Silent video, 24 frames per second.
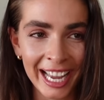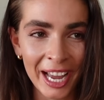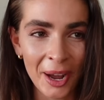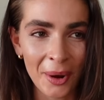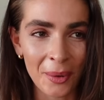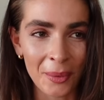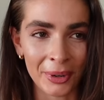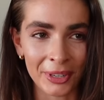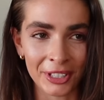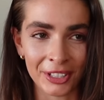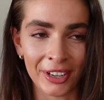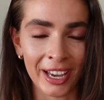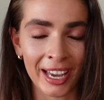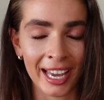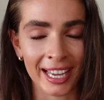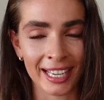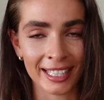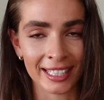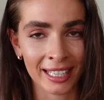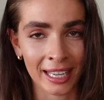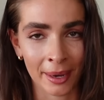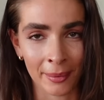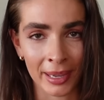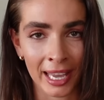When your
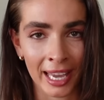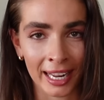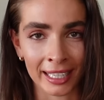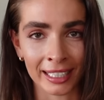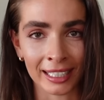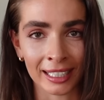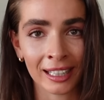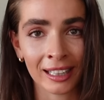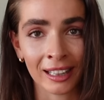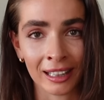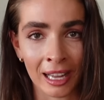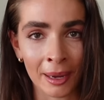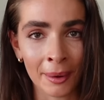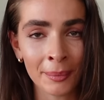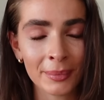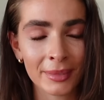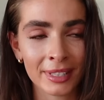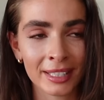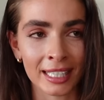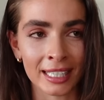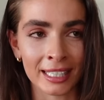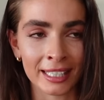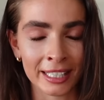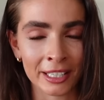hair's coming out in
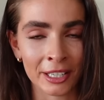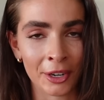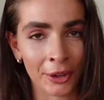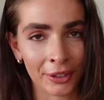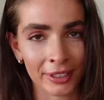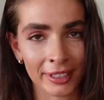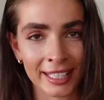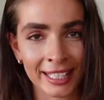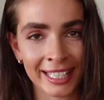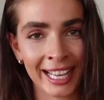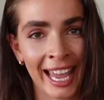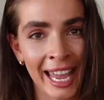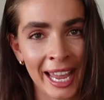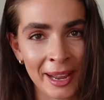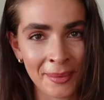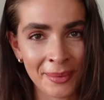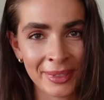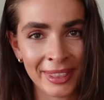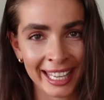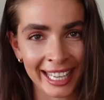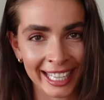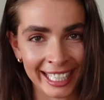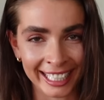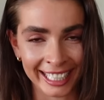clumps, it's not the same
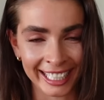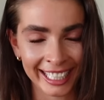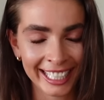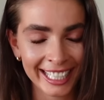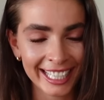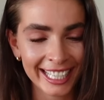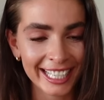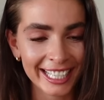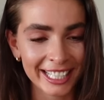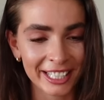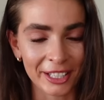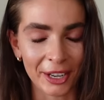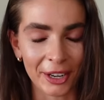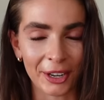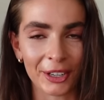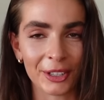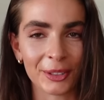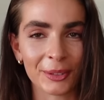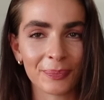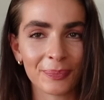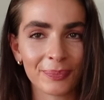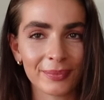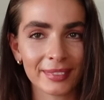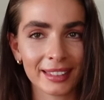thing.
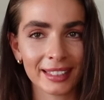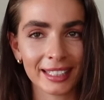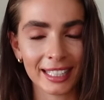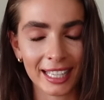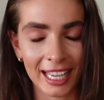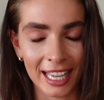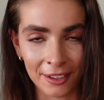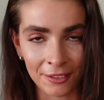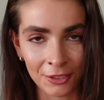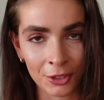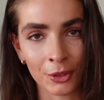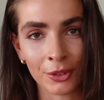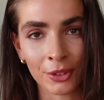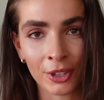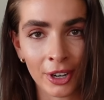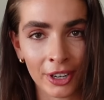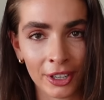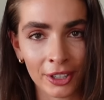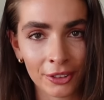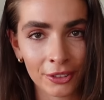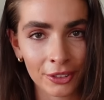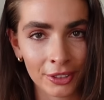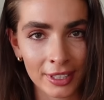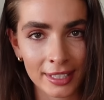So if you're
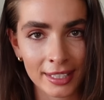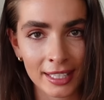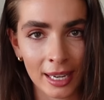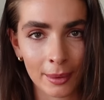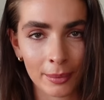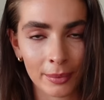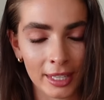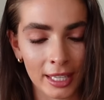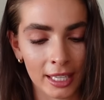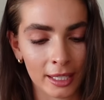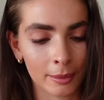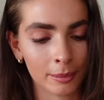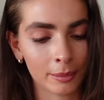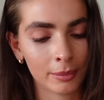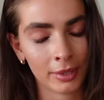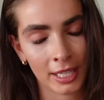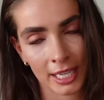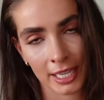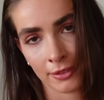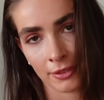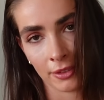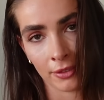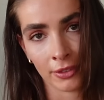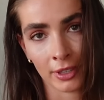going through the same thing,
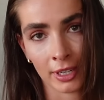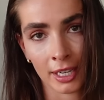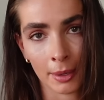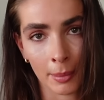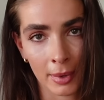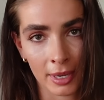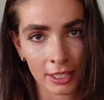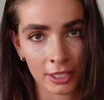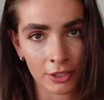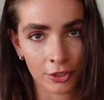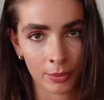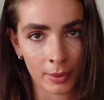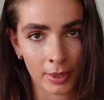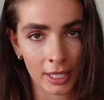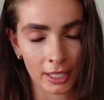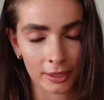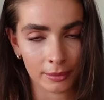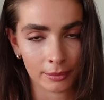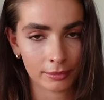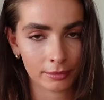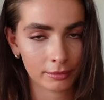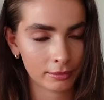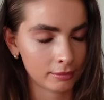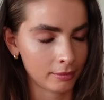please feel free to message me.